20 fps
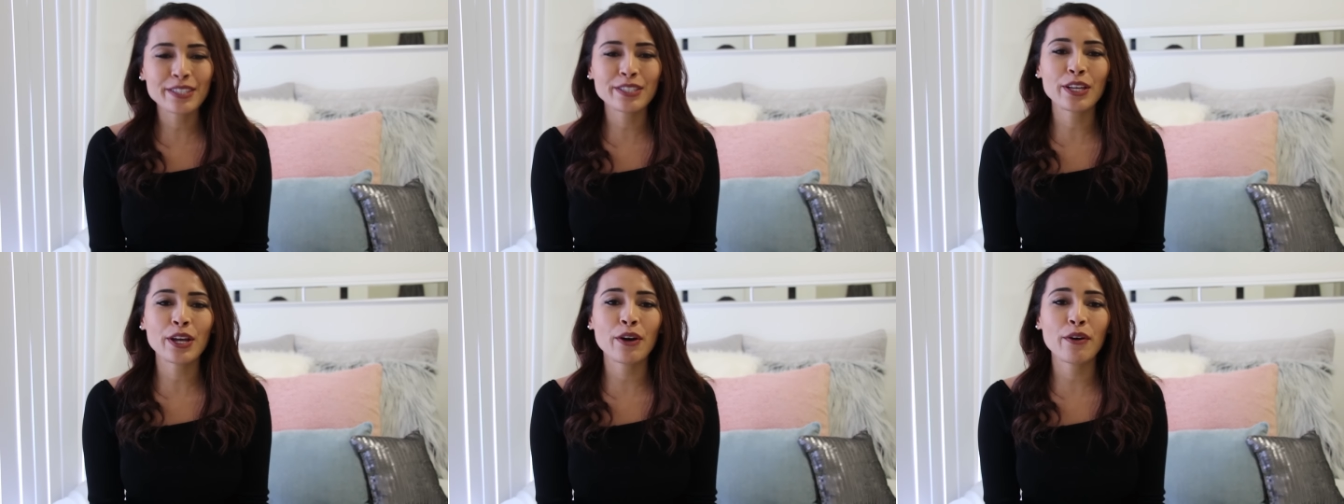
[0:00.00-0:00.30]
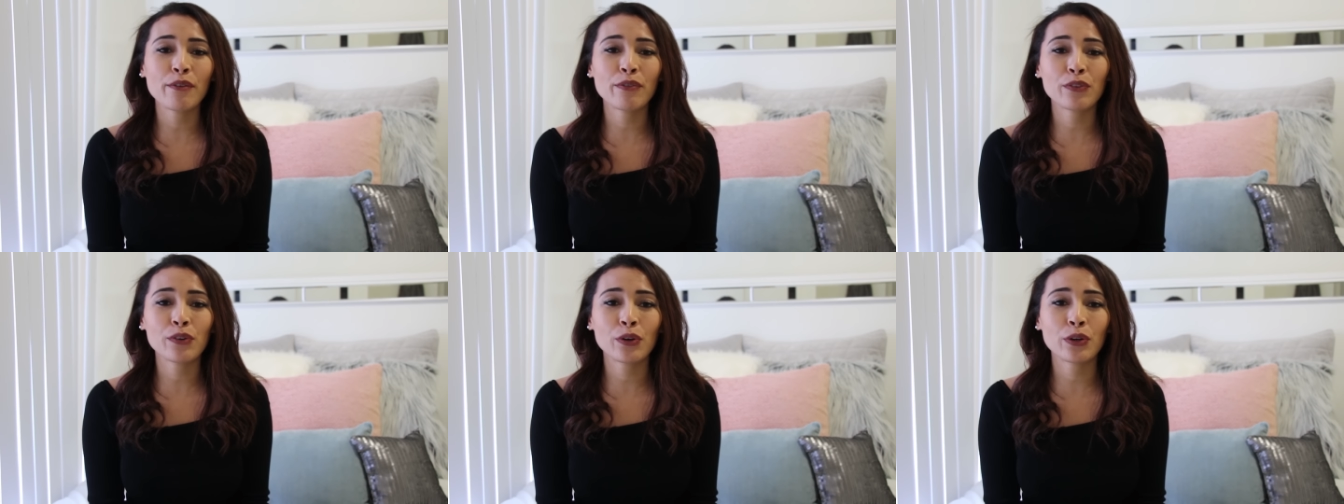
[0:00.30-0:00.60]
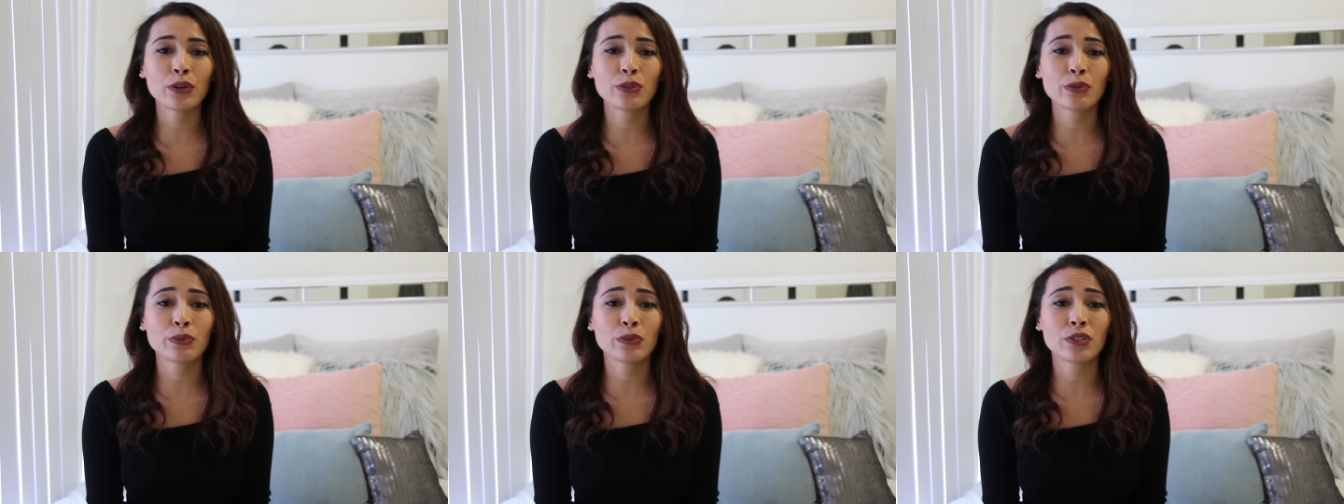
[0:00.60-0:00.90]
so of
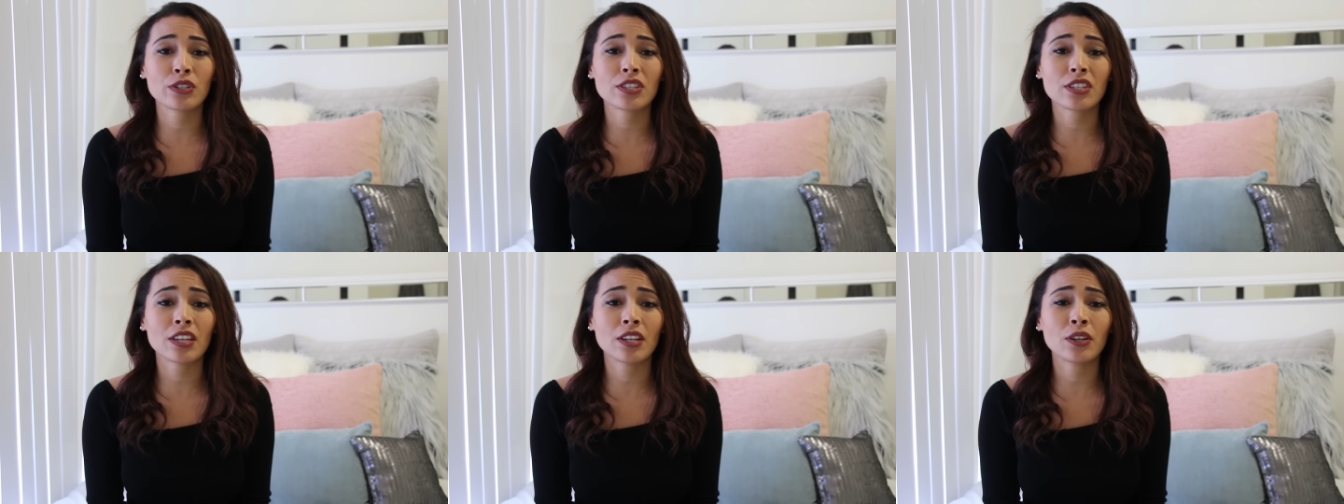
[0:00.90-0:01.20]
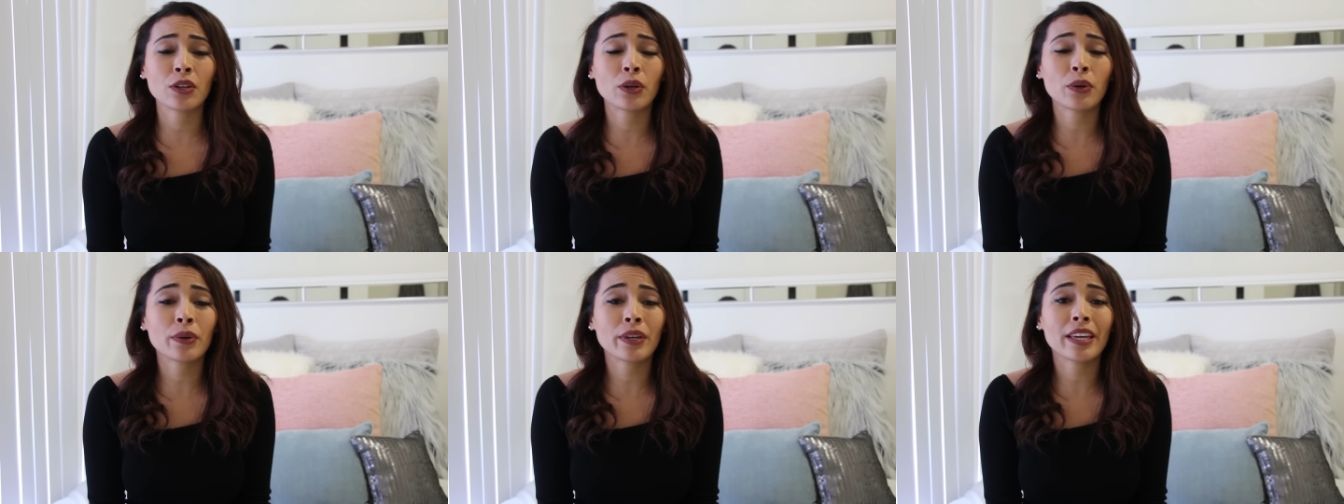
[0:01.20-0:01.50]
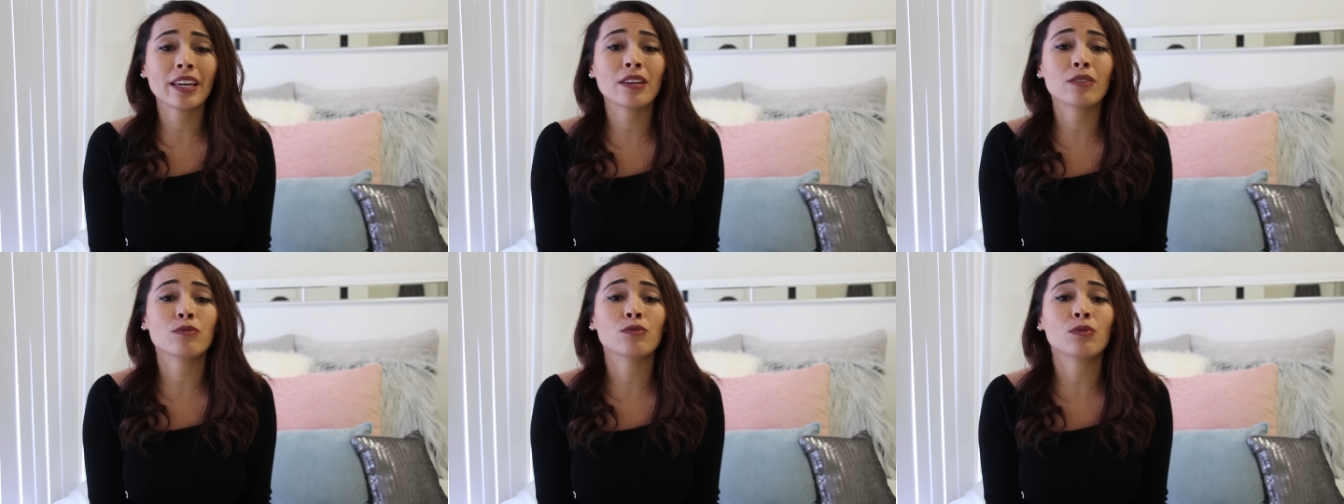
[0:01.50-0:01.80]
course we're just going to go
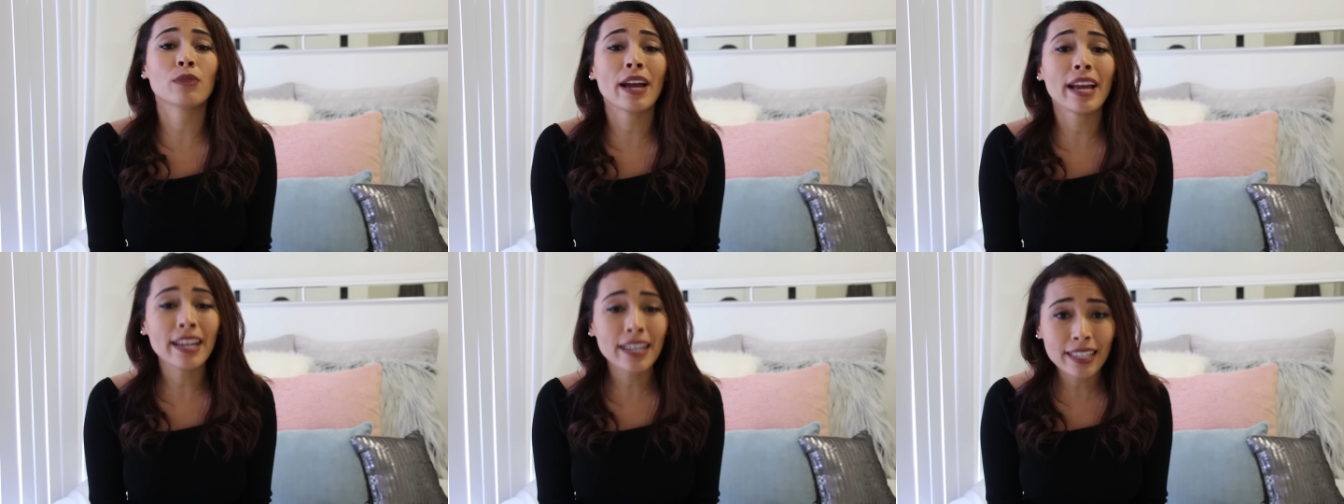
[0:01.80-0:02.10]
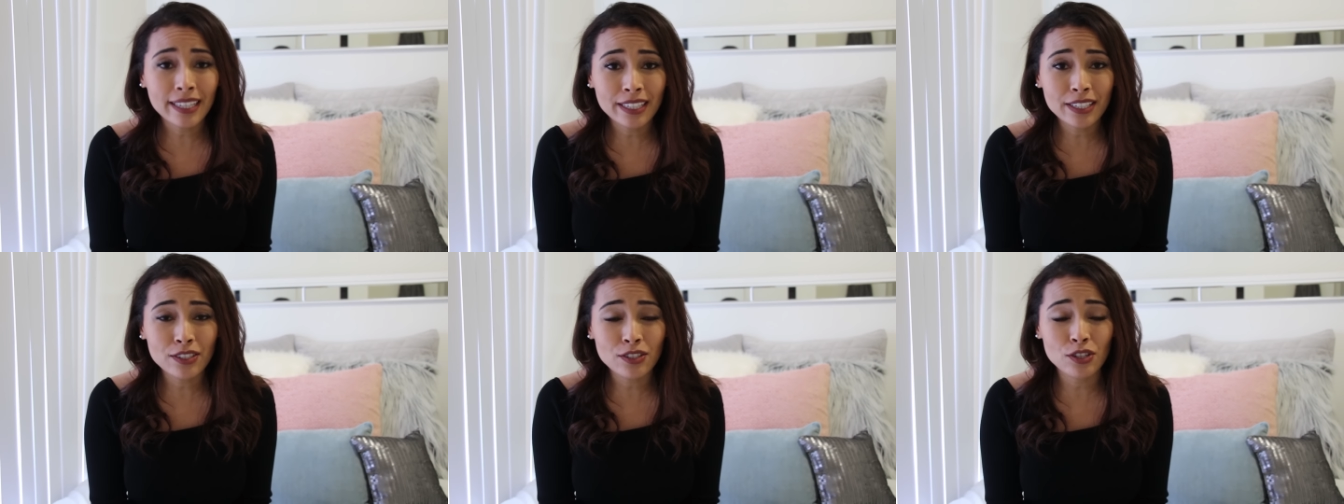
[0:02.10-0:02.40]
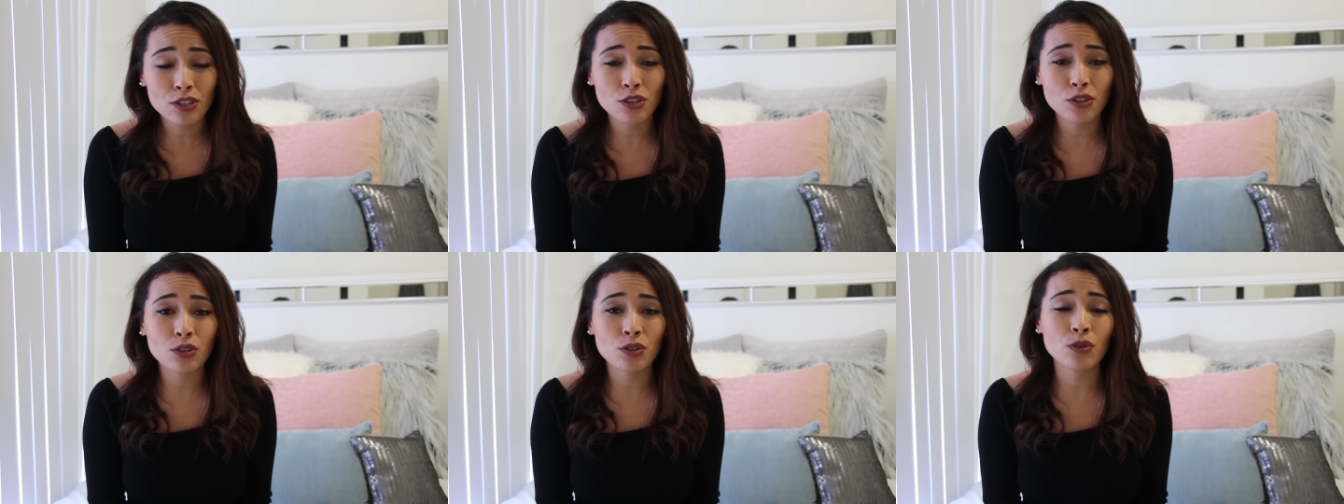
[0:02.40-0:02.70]
get right
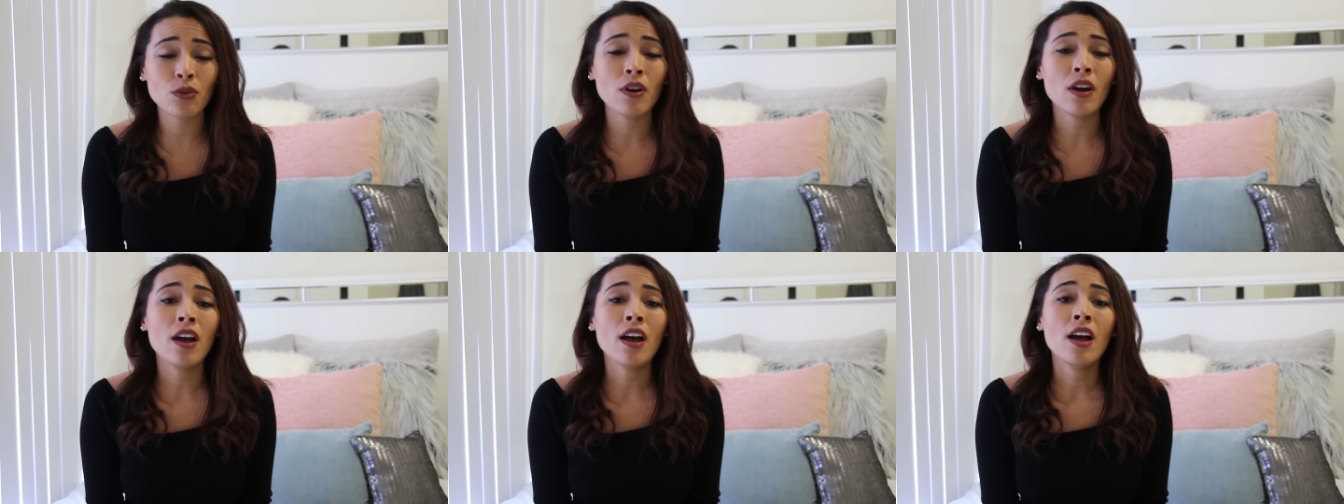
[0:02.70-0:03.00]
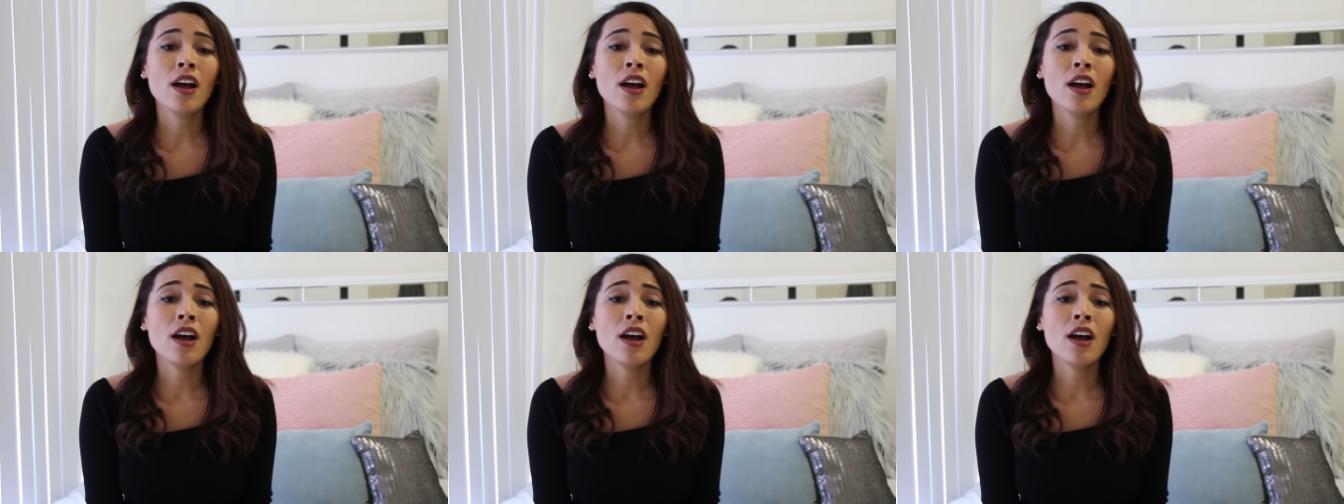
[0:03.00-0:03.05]
into